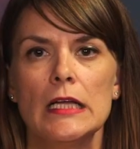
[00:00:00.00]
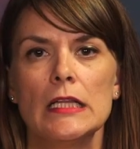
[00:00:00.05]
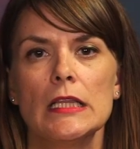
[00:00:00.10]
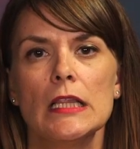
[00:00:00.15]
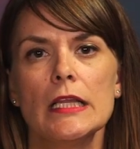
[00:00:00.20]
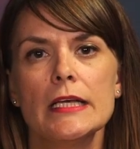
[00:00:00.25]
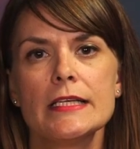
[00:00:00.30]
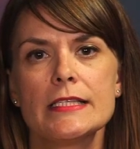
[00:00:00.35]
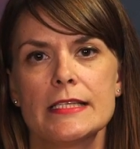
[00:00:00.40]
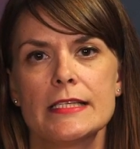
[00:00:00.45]

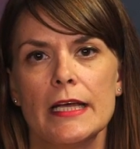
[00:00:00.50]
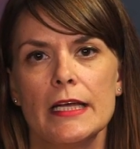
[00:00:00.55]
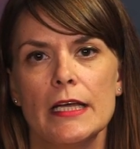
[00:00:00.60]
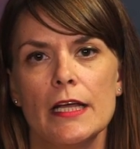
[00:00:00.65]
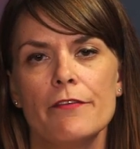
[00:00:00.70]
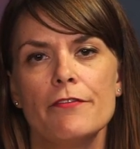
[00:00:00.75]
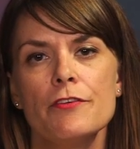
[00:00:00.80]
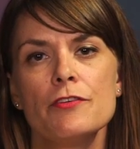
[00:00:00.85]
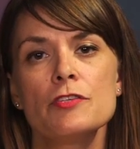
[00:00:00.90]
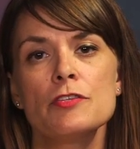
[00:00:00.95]
Listen,
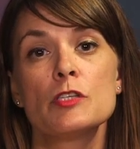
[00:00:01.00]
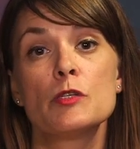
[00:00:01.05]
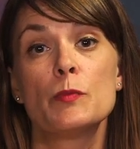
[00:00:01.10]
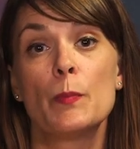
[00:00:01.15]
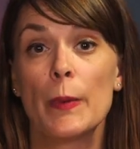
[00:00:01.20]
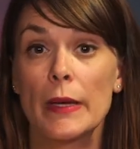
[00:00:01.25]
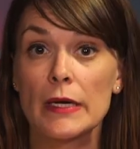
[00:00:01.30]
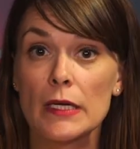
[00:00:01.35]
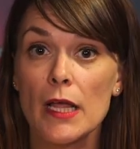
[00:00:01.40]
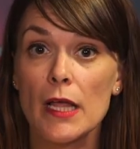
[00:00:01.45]
if you
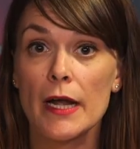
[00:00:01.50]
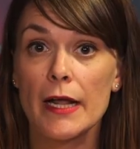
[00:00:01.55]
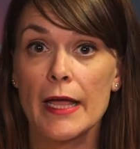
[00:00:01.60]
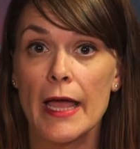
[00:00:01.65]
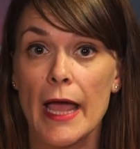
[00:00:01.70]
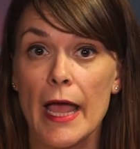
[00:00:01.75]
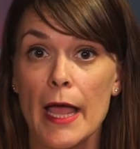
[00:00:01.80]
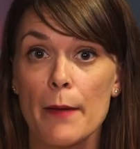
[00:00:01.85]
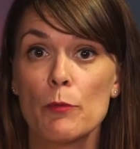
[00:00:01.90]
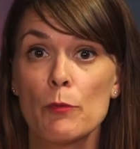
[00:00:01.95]
spit a lot of
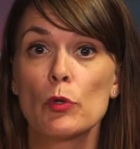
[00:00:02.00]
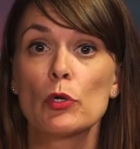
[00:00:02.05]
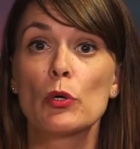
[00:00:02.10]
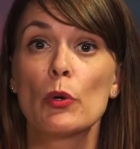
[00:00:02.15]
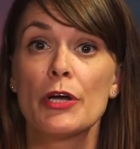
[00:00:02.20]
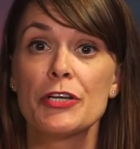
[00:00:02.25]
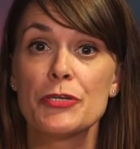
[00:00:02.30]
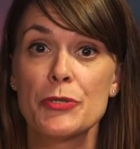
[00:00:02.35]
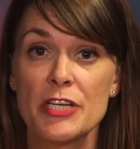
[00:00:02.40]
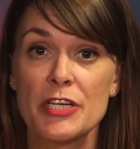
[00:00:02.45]
game, we're
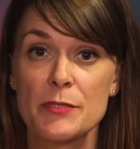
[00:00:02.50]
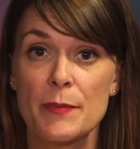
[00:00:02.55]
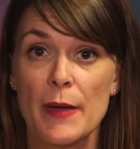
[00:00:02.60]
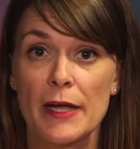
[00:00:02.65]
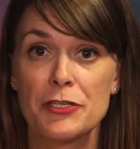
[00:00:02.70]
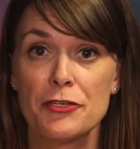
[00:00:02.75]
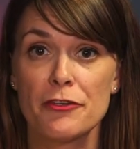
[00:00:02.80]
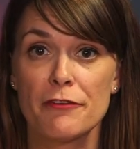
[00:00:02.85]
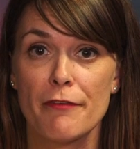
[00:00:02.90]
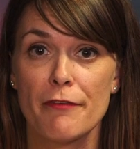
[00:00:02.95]
going to
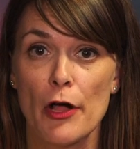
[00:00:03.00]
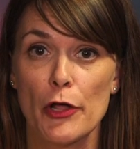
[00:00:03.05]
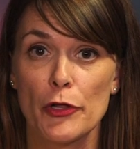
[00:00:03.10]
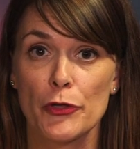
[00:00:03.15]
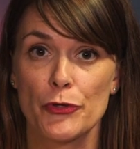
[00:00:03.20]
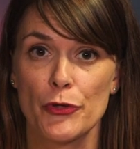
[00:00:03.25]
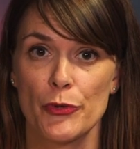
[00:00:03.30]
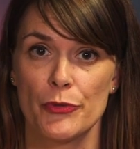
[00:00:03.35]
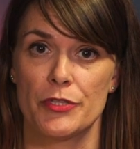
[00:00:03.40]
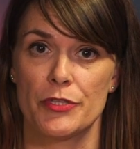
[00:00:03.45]
expect you to follow
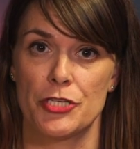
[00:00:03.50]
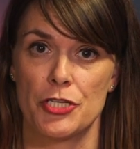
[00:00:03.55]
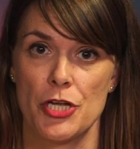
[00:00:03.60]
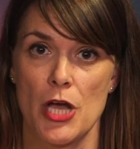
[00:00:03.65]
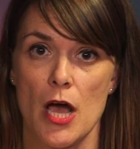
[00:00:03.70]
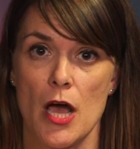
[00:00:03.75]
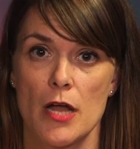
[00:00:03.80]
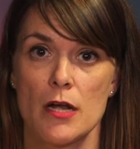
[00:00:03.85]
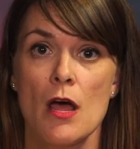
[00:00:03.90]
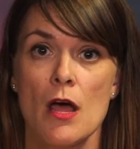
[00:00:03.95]
through with the
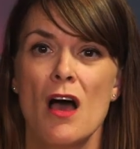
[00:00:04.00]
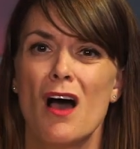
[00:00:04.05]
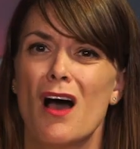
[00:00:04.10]
shot.